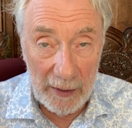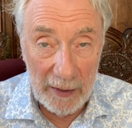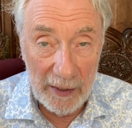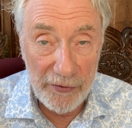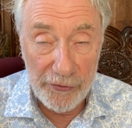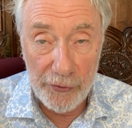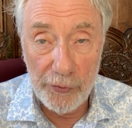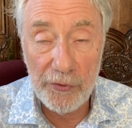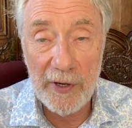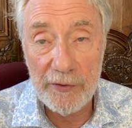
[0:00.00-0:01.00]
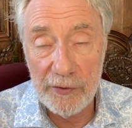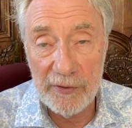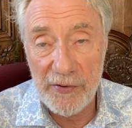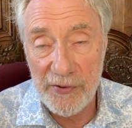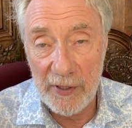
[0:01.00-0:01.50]
It's through gradient
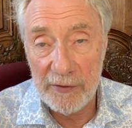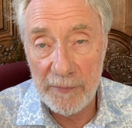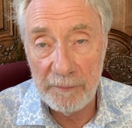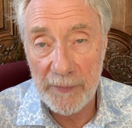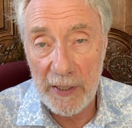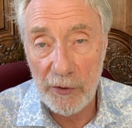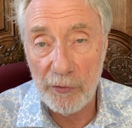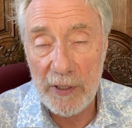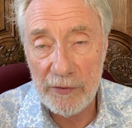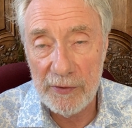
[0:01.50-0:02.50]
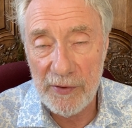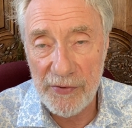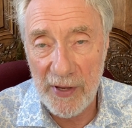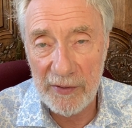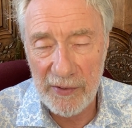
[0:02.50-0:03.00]
descent, and the gradient
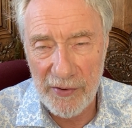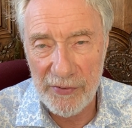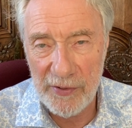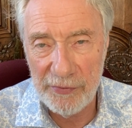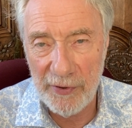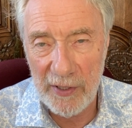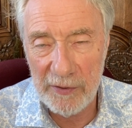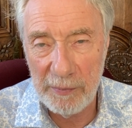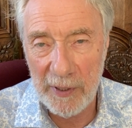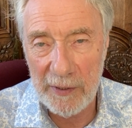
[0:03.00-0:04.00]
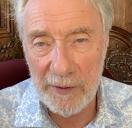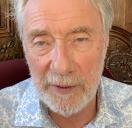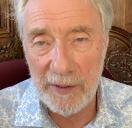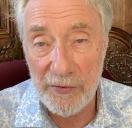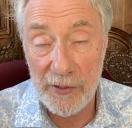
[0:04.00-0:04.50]
descent is defined by,
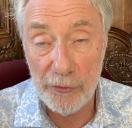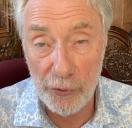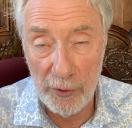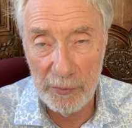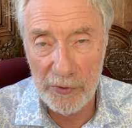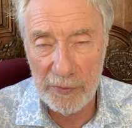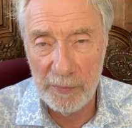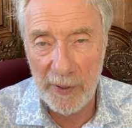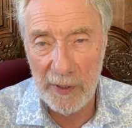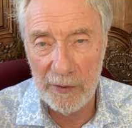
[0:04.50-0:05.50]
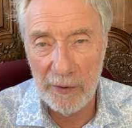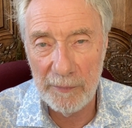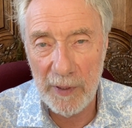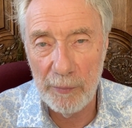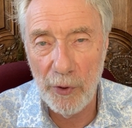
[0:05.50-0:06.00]
is determined by
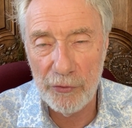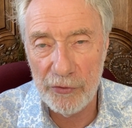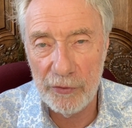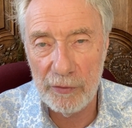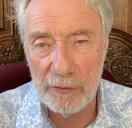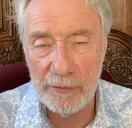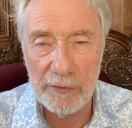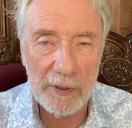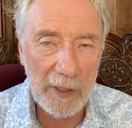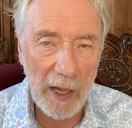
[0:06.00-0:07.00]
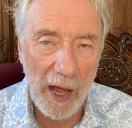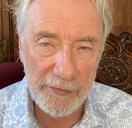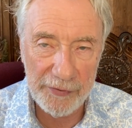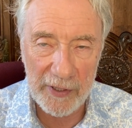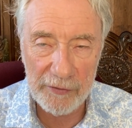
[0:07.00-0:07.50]
emotional
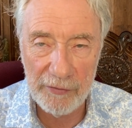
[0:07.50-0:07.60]
affect